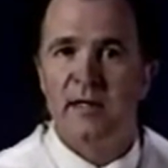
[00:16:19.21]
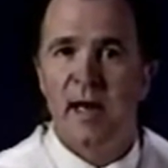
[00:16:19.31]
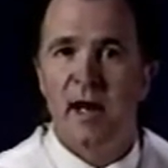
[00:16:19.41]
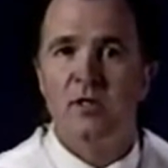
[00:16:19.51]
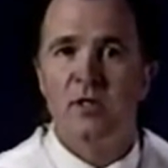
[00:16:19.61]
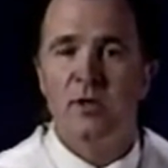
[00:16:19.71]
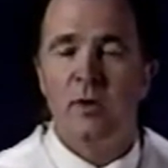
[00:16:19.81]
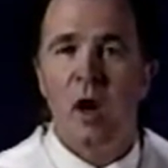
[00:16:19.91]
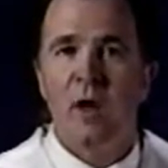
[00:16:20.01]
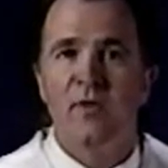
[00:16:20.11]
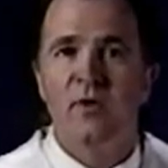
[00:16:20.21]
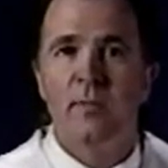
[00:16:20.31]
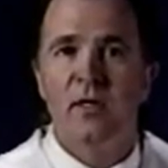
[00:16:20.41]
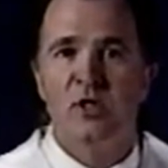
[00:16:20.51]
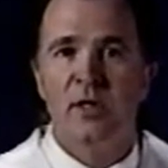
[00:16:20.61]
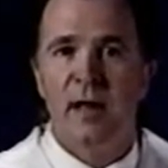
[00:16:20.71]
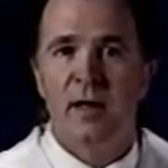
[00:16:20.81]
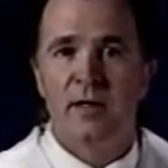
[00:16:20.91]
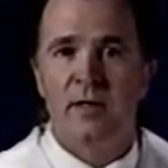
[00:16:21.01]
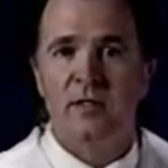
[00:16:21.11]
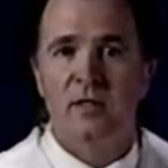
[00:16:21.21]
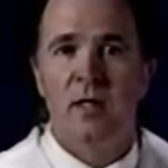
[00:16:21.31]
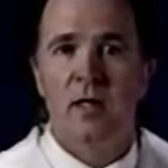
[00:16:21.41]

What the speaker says: down to all the dimensionalities.